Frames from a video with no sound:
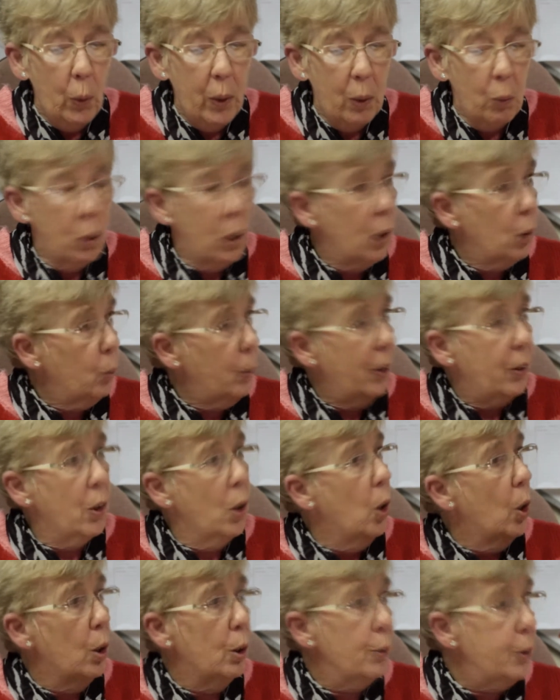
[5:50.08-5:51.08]
We work with
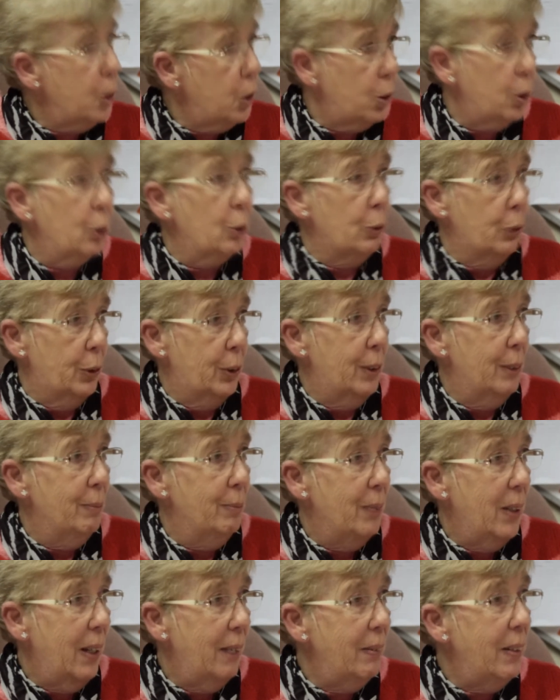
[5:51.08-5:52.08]
all the schools
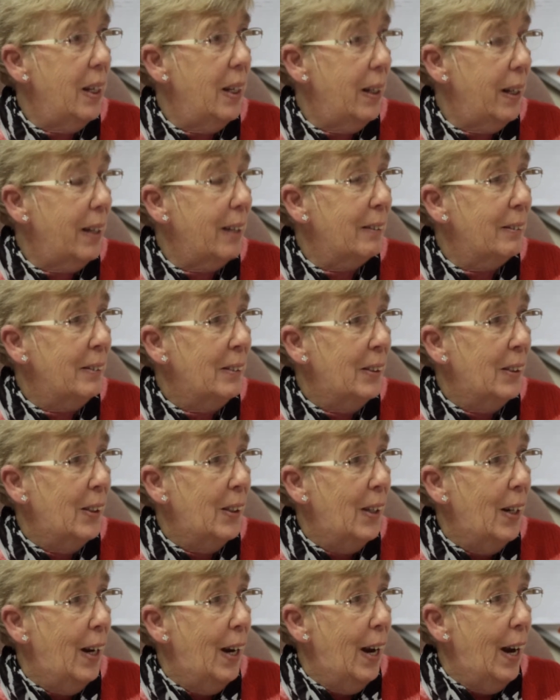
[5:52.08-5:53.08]
in the area.
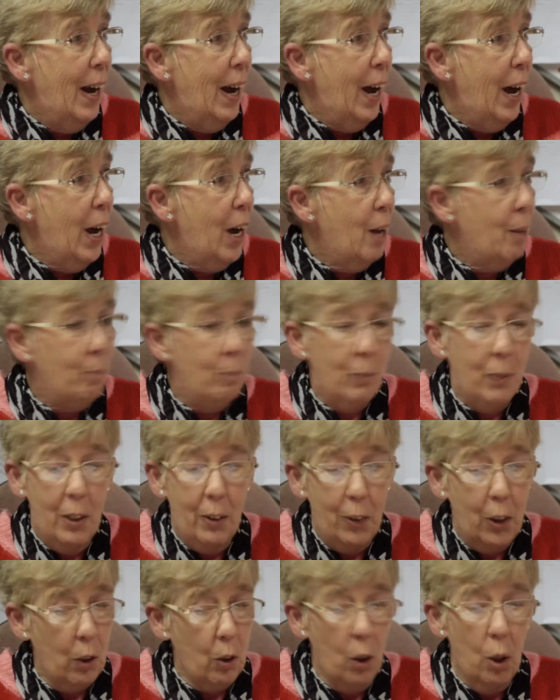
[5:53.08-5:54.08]

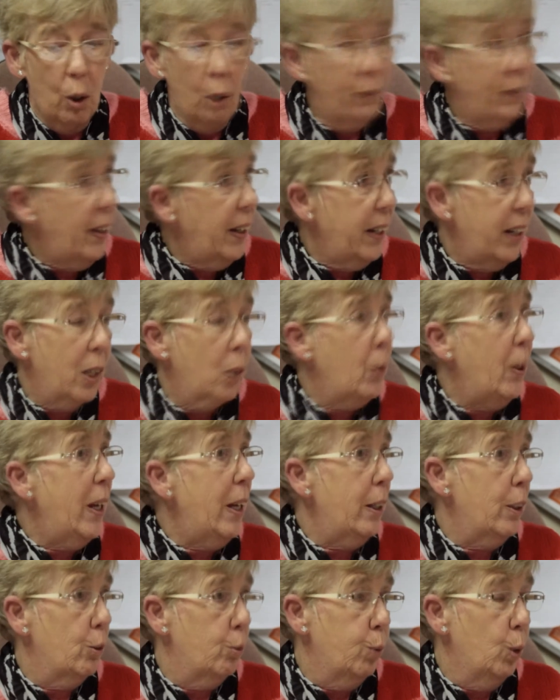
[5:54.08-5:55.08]
They're all very
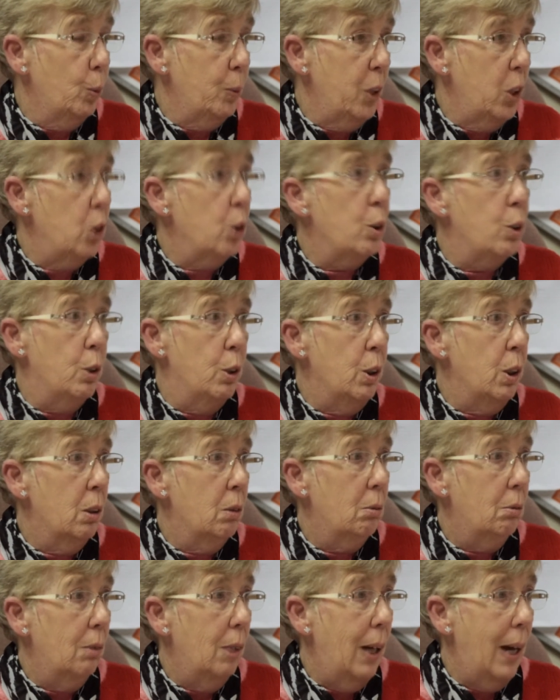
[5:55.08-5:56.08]
aware of what we do,
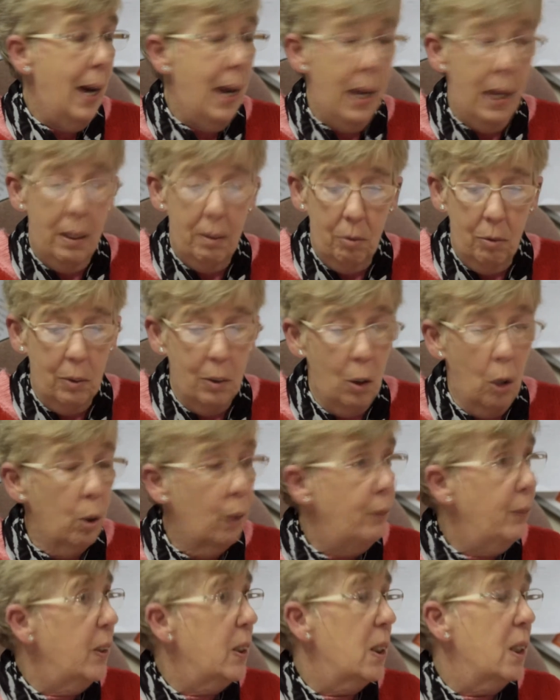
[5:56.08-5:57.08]
and
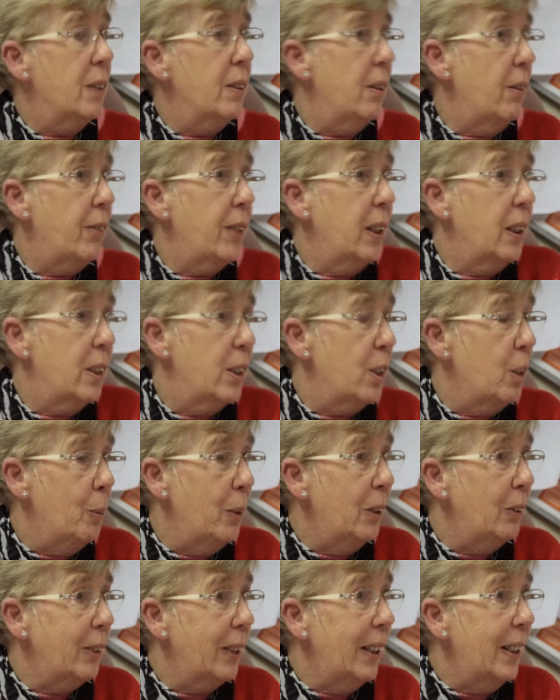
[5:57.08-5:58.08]
obviously they think it's a
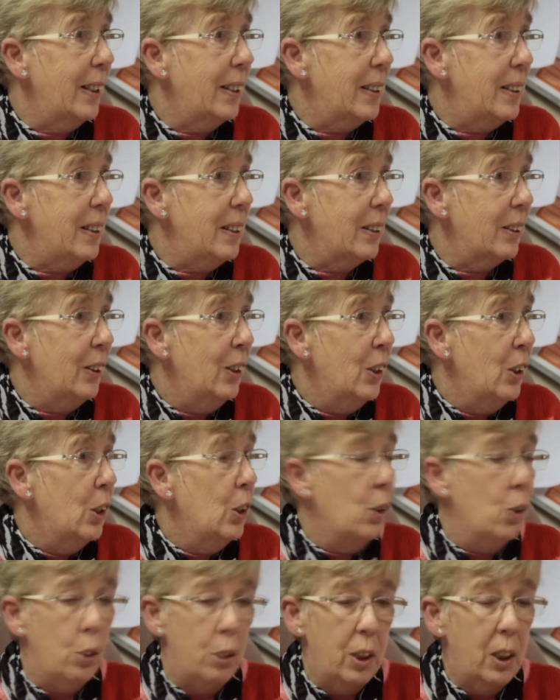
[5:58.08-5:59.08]
brilliant idea.
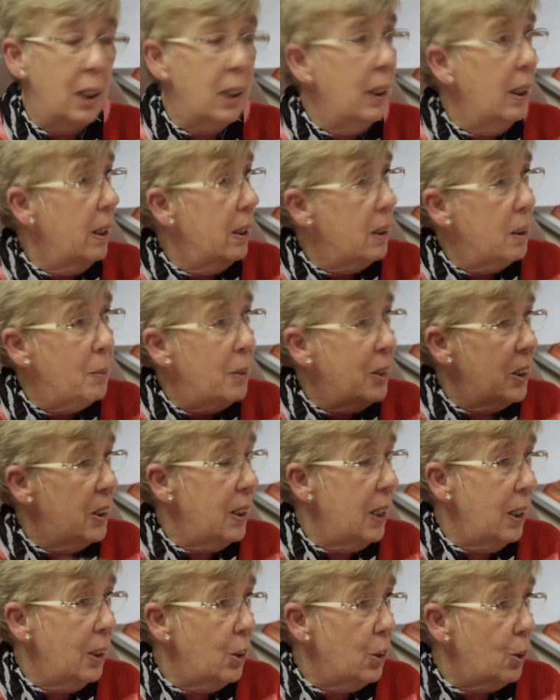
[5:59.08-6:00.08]
So you can hand them
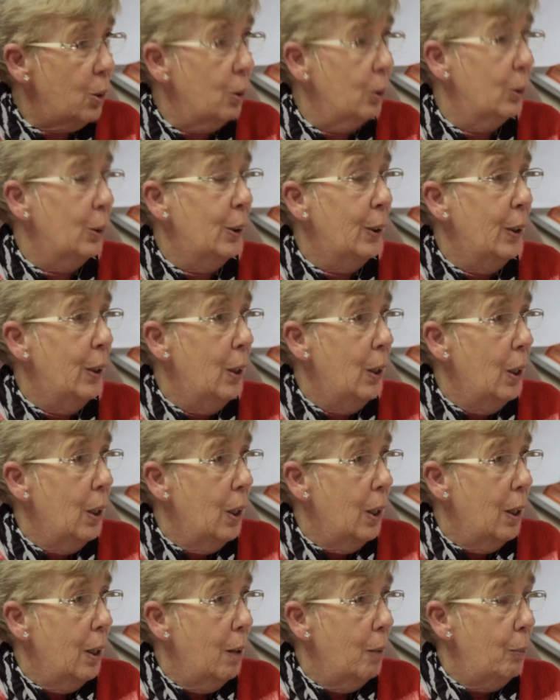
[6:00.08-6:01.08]
into any school.
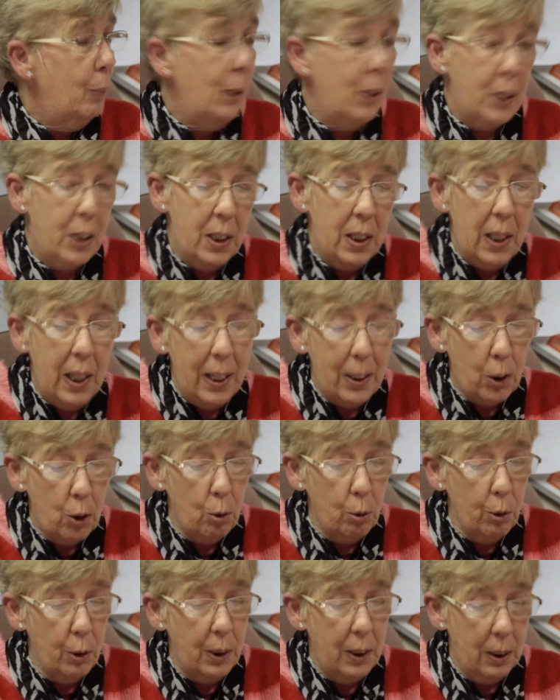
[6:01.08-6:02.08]
Plus
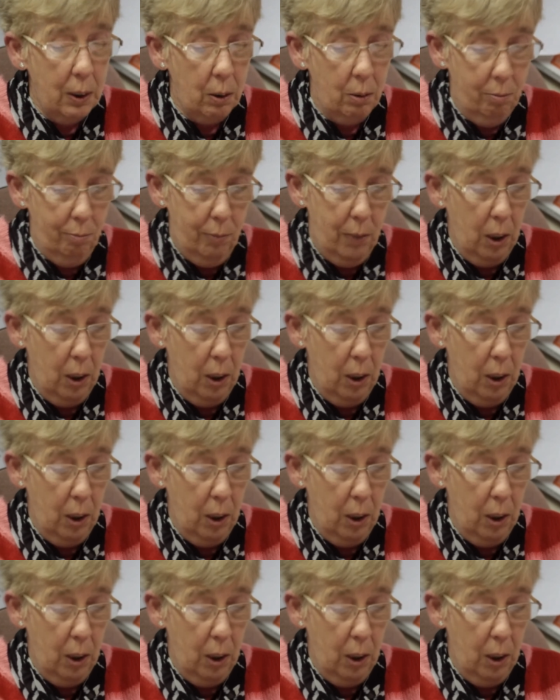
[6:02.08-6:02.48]
Tesco's in